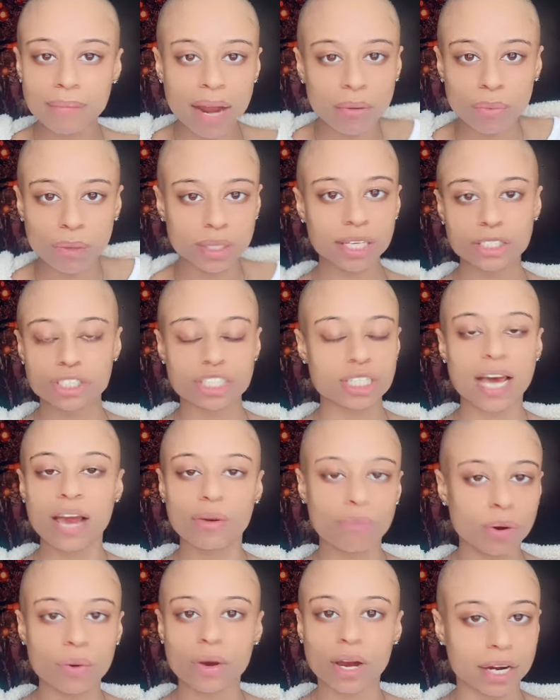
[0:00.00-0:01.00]
i'm not
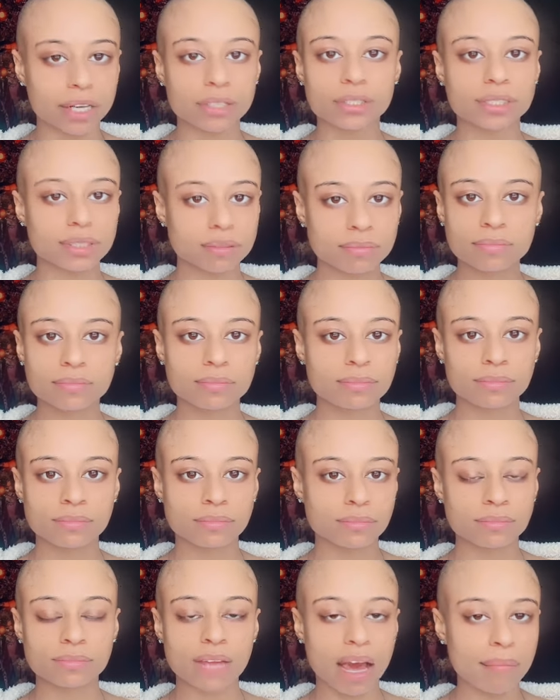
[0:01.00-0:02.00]
religious i will curse
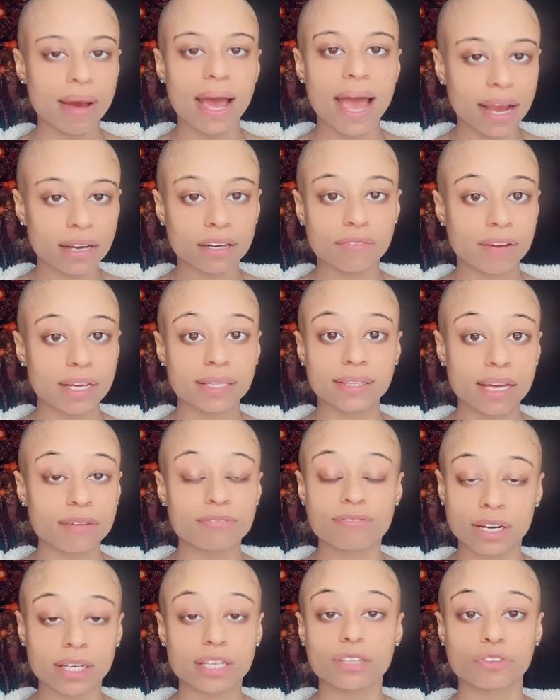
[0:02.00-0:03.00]
I'm gonna
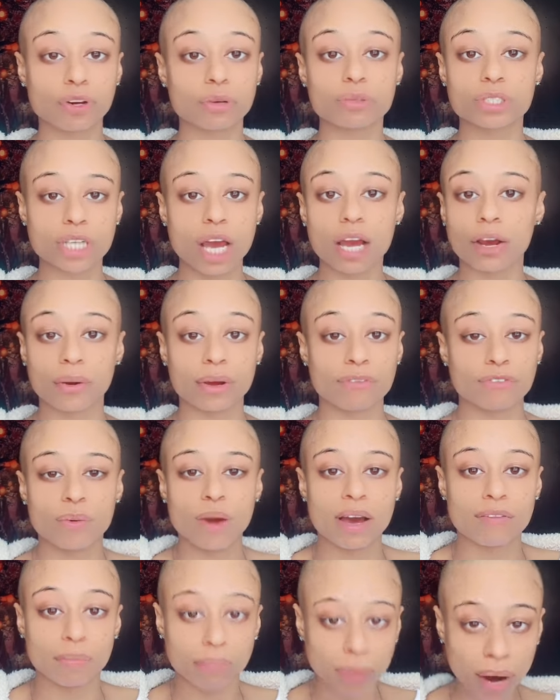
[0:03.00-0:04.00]
activate that fucking throat chakra.
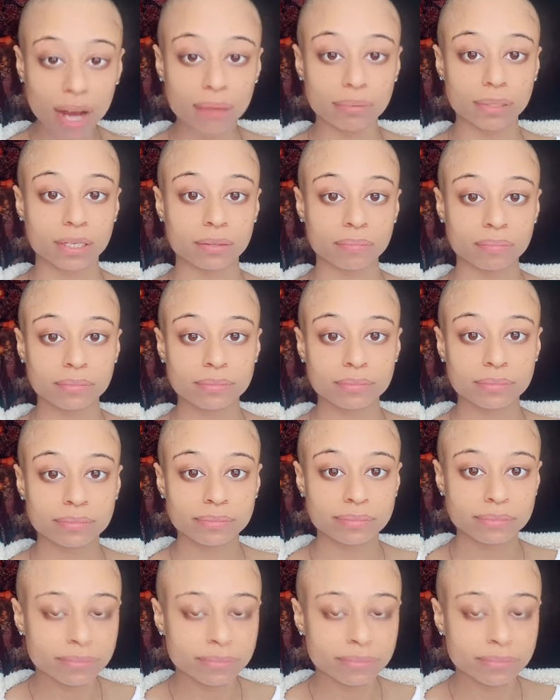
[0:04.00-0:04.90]
If you have a problem,